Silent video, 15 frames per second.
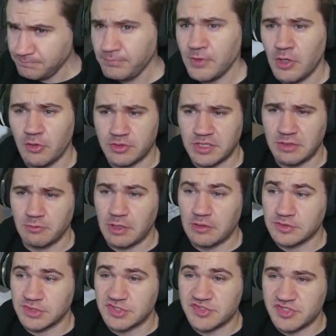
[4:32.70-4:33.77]
Okay, well, I was
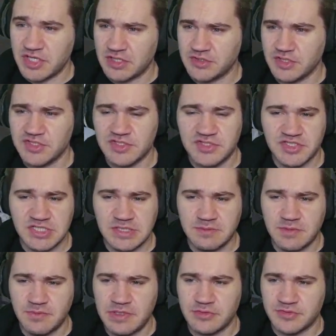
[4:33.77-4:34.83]
gonna say, it doesn't seem to
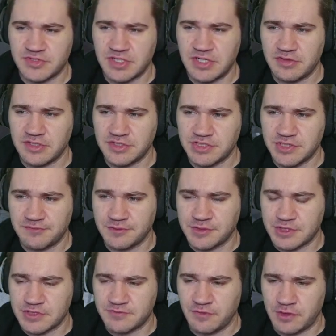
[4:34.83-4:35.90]
be there's anything different
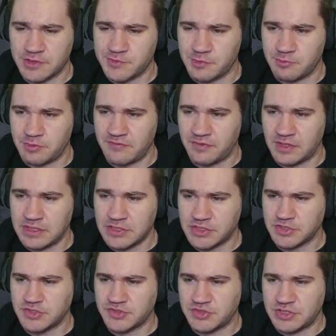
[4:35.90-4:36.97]
as far as what
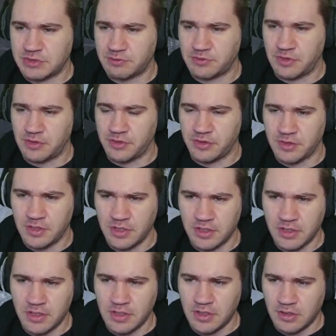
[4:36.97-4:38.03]
Revelations did with all the
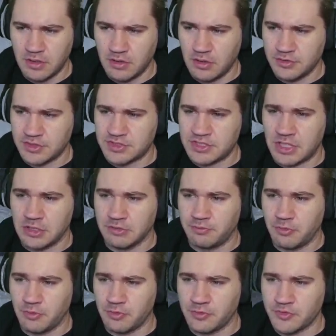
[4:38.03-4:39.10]

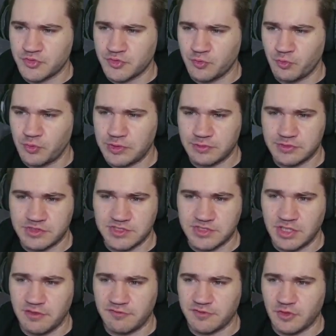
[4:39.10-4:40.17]
teleporters and weird
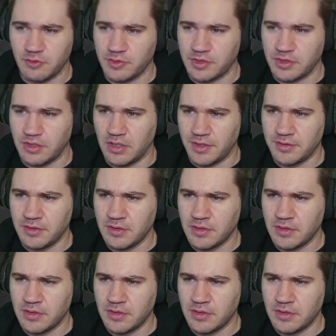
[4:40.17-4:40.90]
stuff going on.